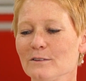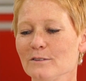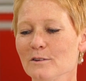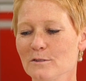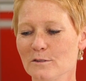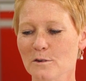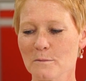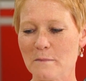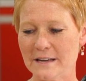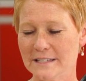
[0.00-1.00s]
So,
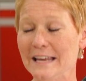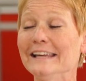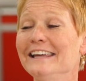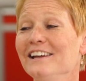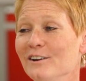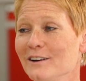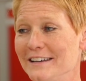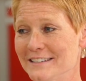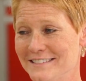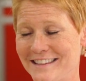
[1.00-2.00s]
so my take here
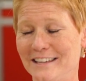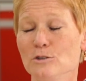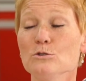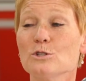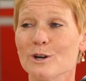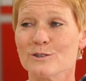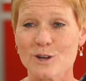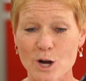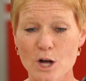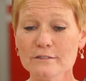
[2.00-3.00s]
is that used cars
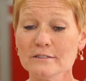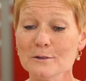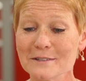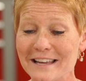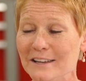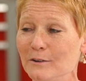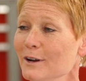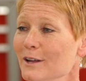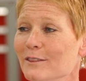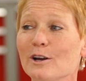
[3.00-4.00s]
also get you